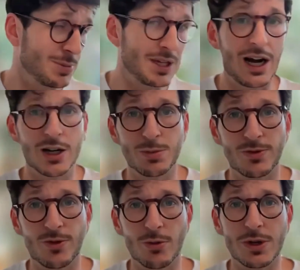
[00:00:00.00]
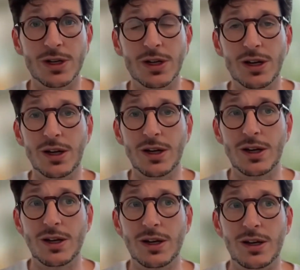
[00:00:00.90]
Be higher performing.
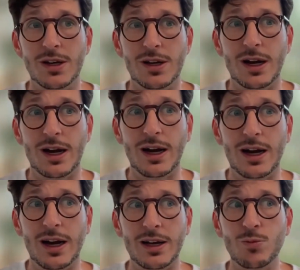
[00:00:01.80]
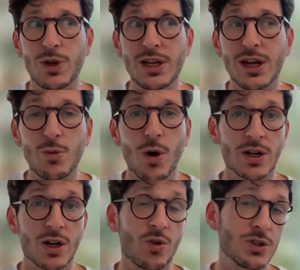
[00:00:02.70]
And we now
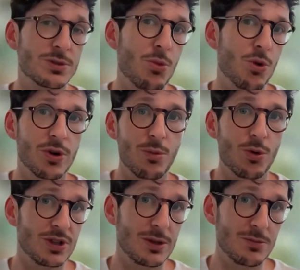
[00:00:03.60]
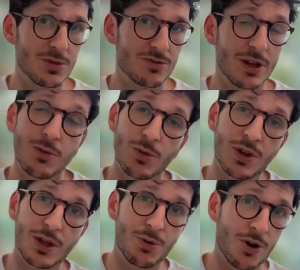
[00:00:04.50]
work across more and more teams, right?
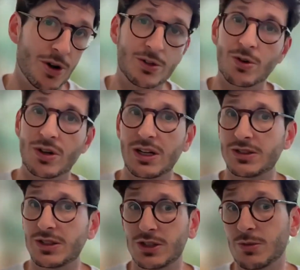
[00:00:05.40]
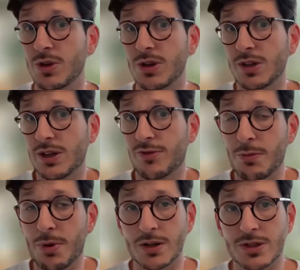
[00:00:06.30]
Within the product organization, within
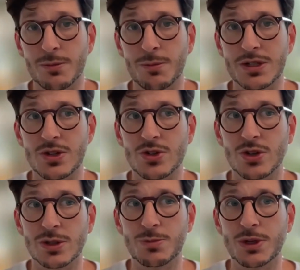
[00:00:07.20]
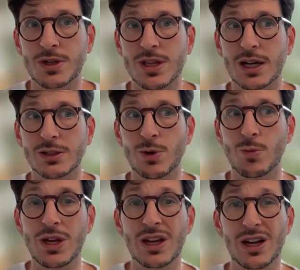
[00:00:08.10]
different parts of the business units, because that's where
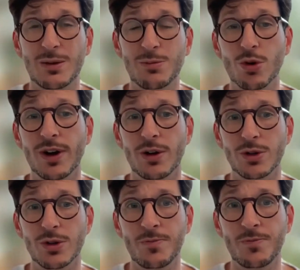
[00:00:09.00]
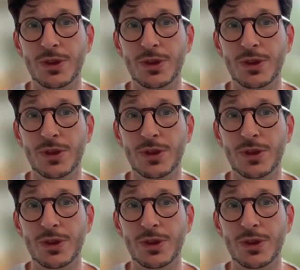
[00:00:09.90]
we can add more value.